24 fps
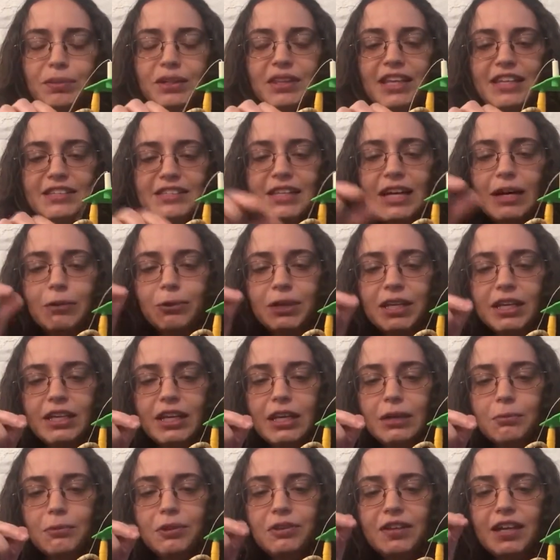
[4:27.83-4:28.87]
that's not what he
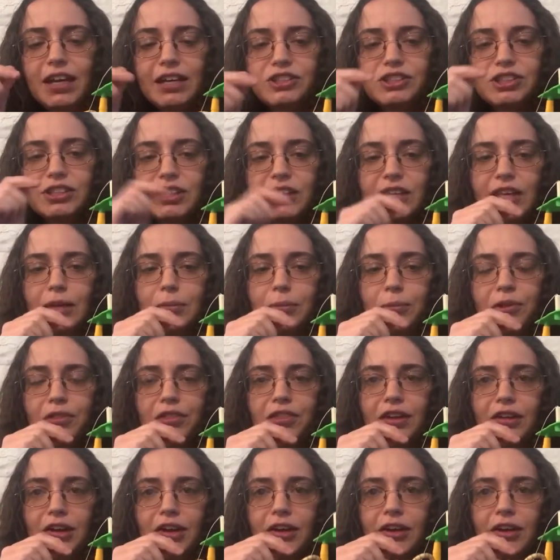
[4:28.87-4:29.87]
came with. He actually came with